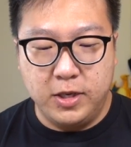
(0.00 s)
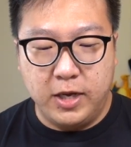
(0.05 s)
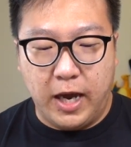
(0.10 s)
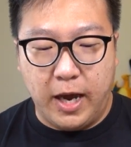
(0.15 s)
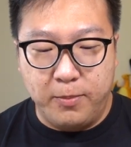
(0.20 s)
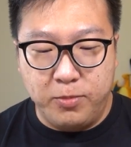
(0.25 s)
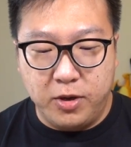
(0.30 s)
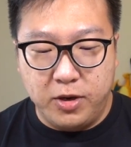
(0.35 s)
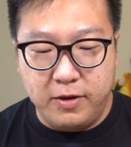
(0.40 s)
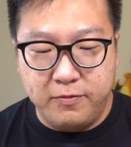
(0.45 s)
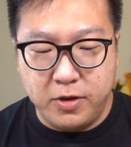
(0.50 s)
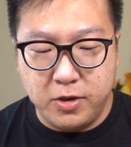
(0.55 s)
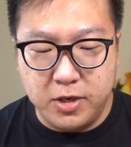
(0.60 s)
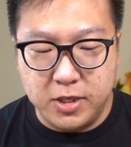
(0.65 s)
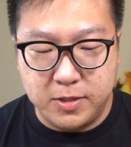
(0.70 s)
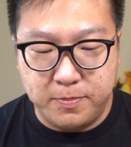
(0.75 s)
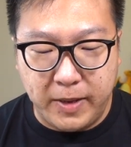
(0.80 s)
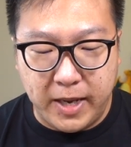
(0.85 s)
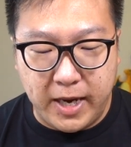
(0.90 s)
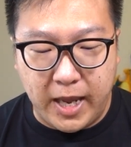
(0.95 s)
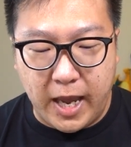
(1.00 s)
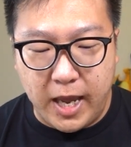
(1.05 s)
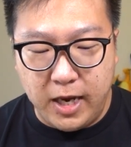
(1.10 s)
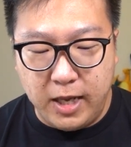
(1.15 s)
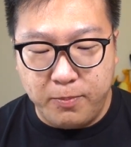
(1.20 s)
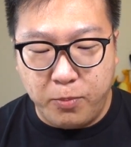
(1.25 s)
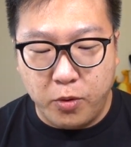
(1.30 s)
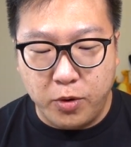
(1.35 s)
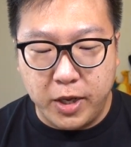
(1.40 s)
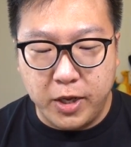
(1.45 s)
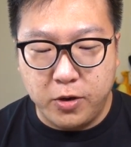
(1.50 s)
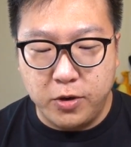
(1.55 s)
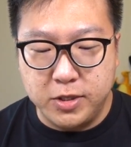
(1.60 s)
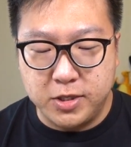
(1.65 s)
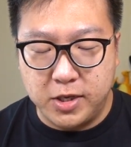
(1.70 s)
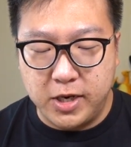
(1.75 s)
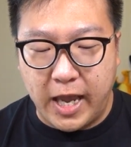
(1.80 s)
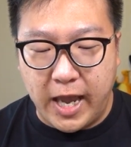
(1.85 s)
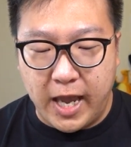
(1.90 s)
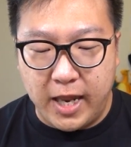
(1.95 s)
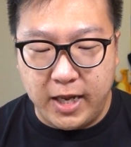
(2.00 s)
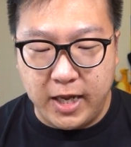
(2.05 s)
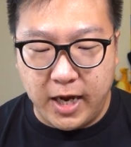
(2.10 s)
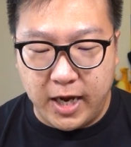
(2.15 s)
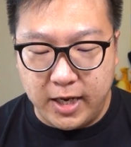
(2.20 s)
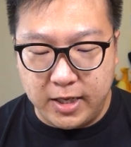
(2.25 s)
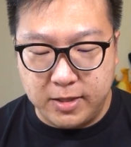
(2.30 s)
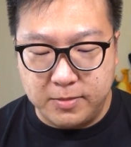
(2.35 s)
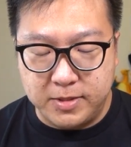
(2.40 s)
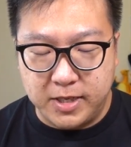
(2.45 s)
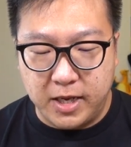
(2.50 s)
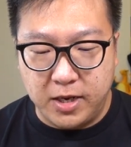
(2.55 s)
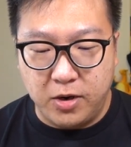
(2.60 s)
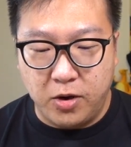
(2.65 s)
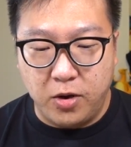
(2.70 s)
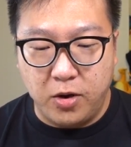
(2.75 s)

I'm not even going to spend any Pokecoins on any items at